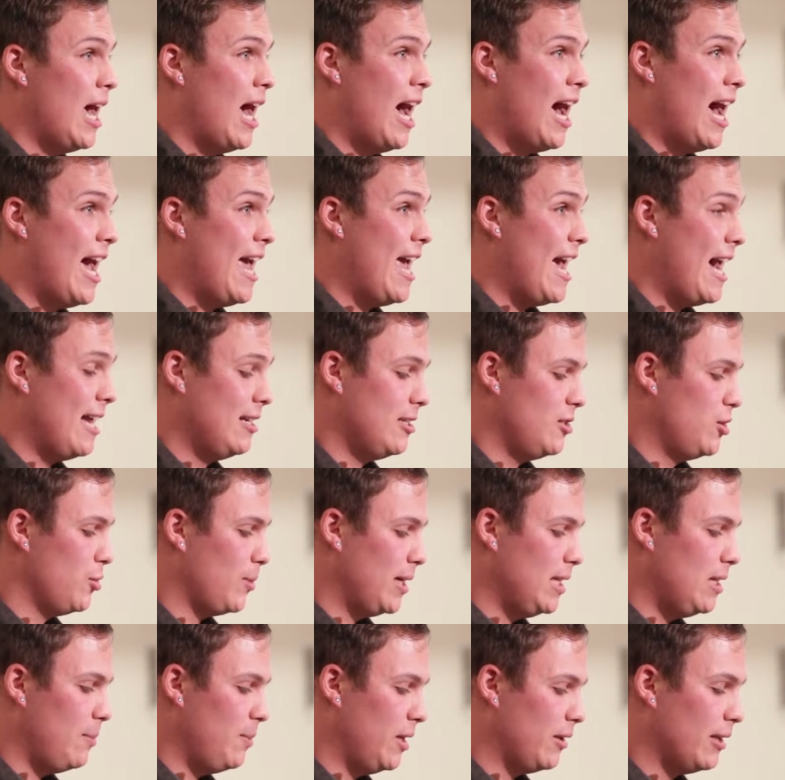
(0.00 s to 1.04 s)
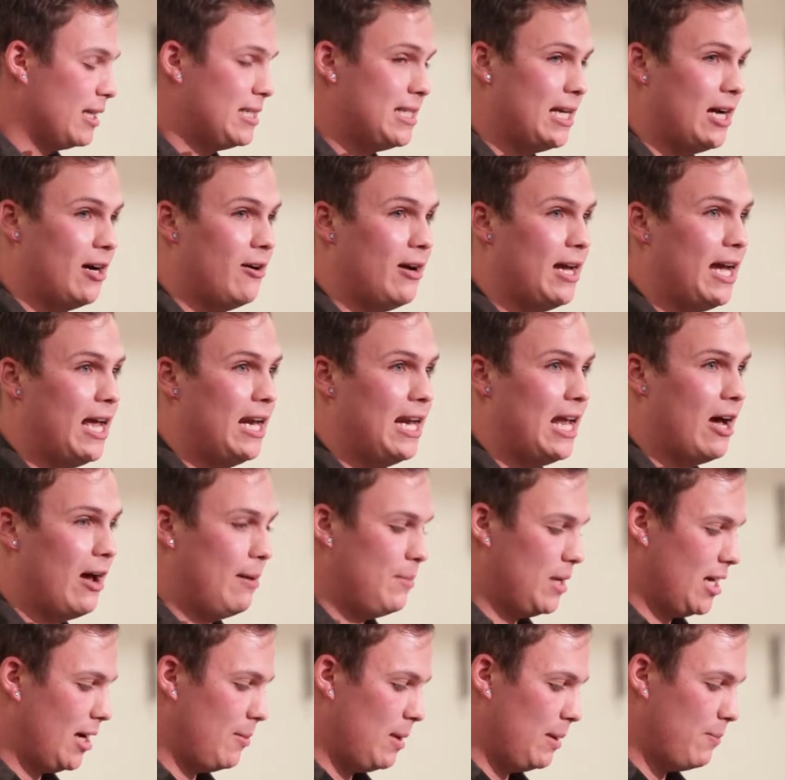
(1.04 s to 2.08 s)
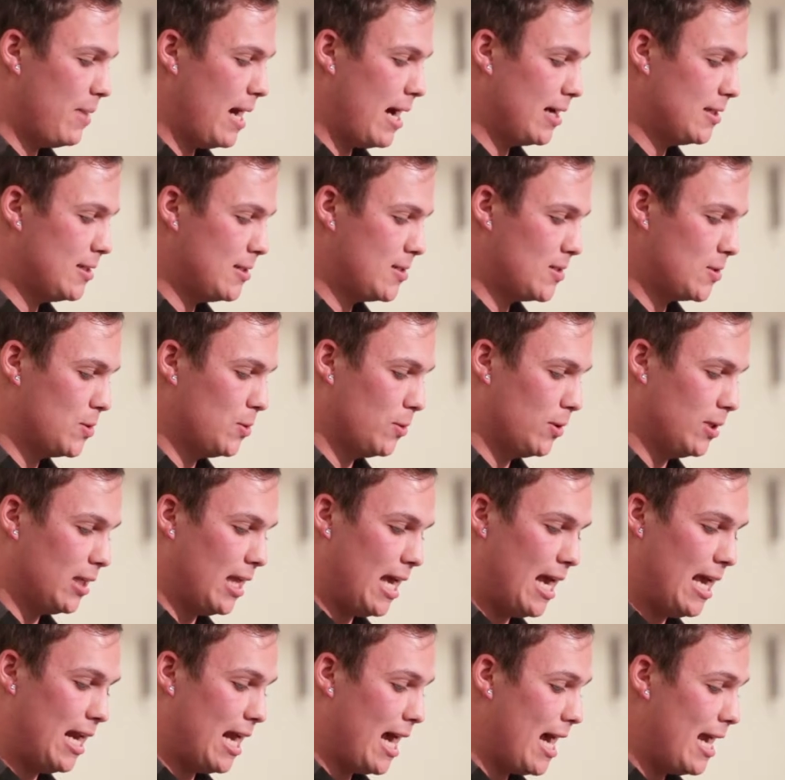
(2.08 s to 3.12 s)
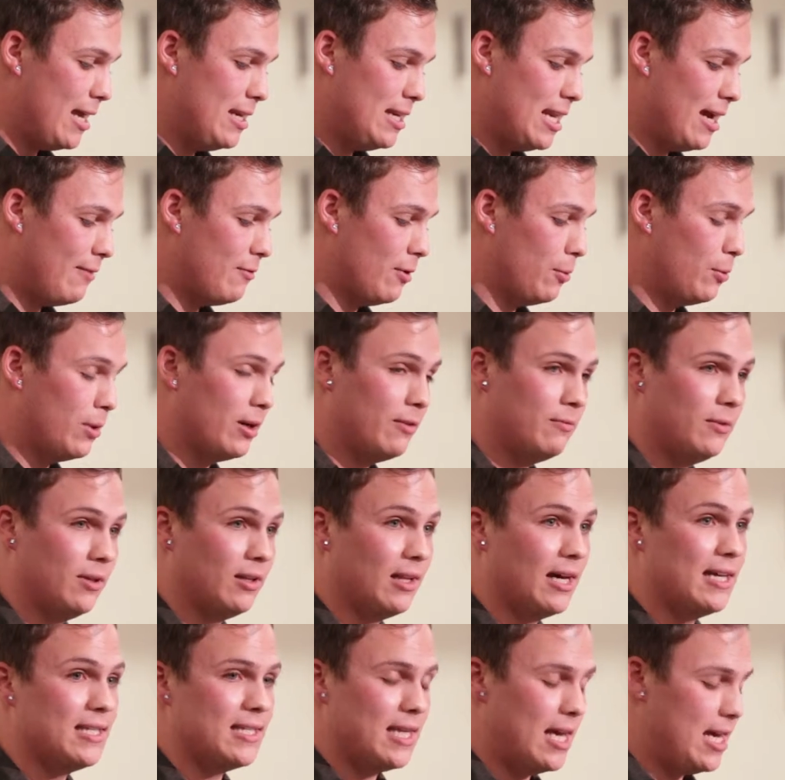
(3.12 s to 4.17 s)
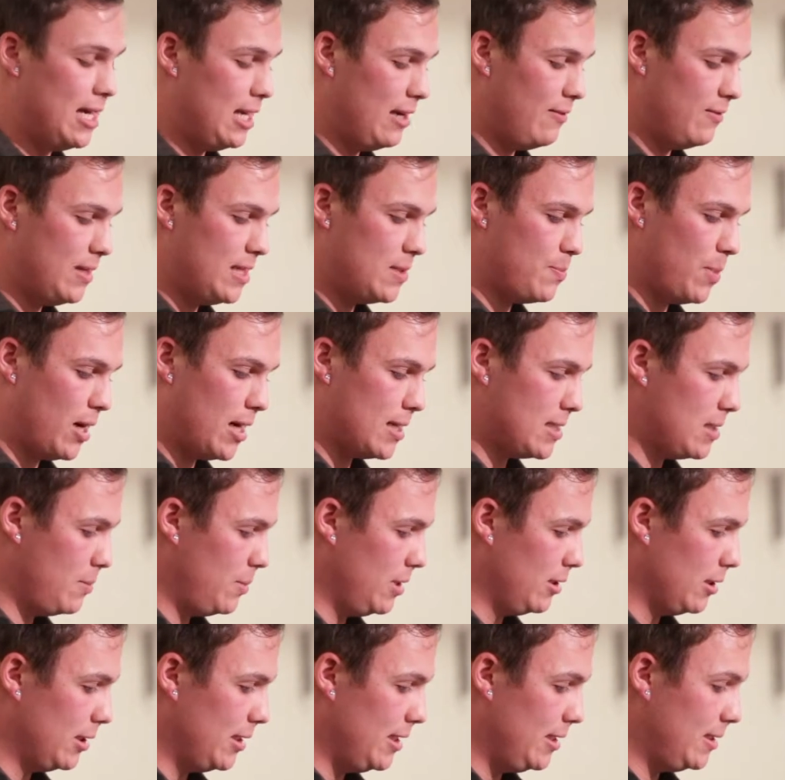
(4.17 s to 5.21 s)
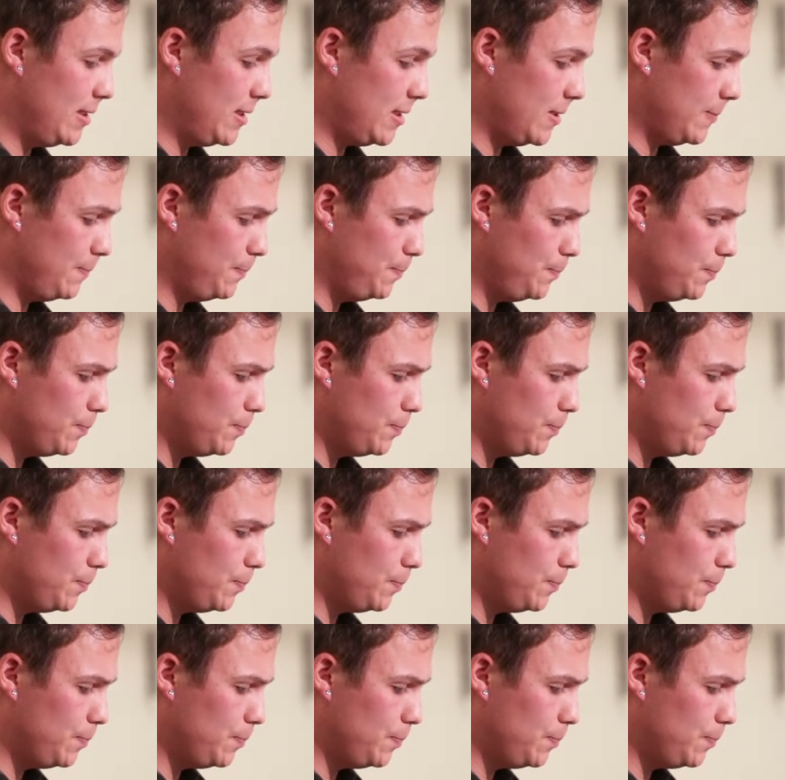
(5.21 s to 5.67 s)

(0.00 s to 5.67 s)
I had to join the military, and now I'm coming back to school, and I never would have realized any of these possibilities.